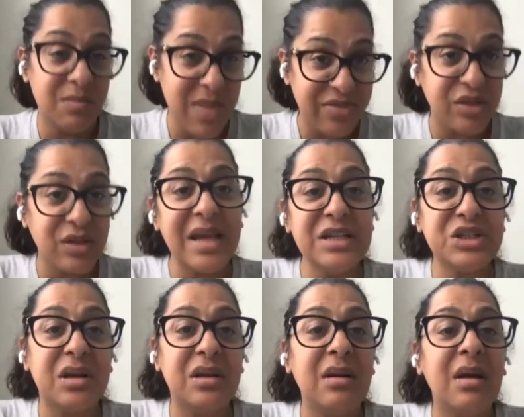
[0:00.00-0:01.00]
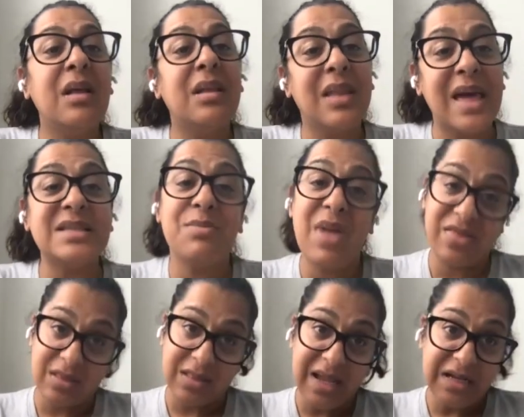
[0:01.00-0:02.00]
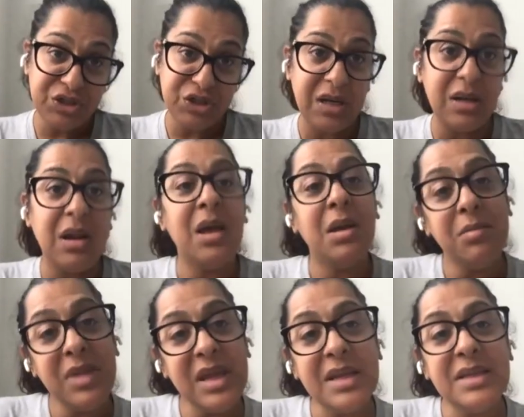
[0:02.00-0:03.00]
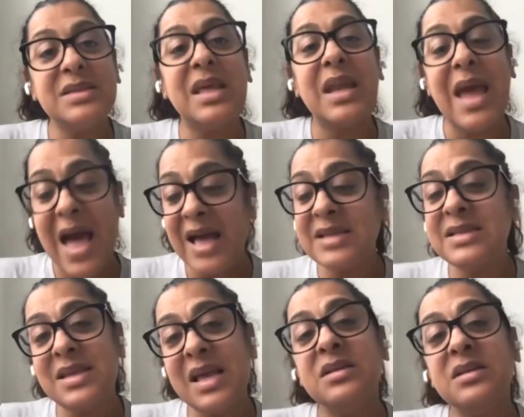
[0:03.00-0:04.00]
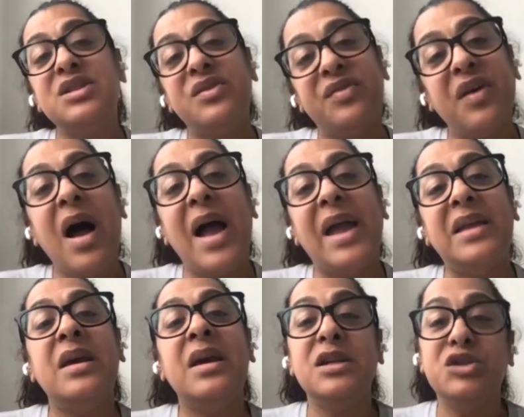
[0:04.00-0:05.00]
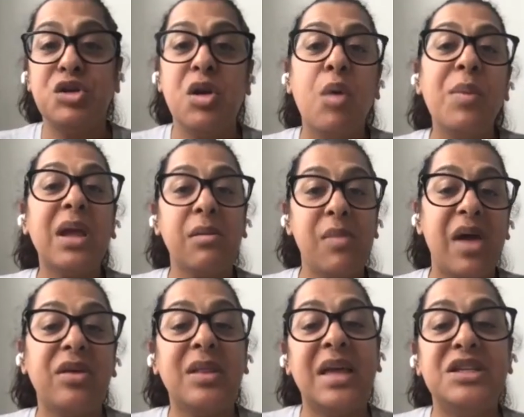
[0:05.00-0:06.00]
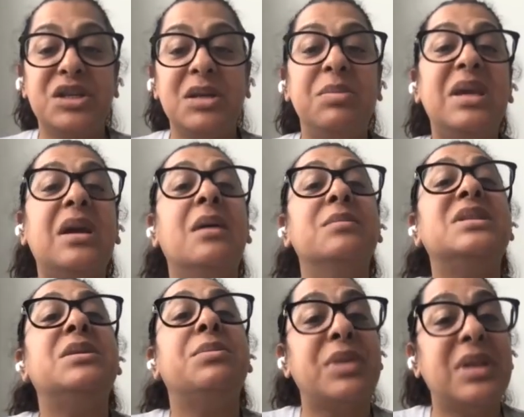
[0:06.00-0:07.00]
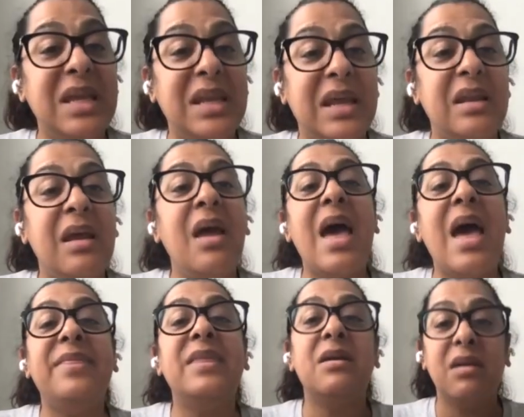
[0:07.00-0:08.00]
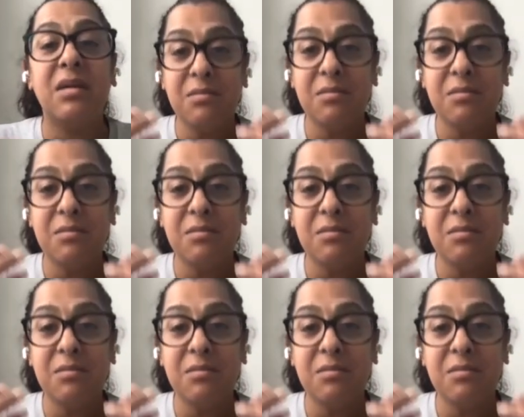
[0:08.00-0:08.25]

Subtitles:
methylation. Less methylation means that as cells divide, genomic methylation becomes depleted and the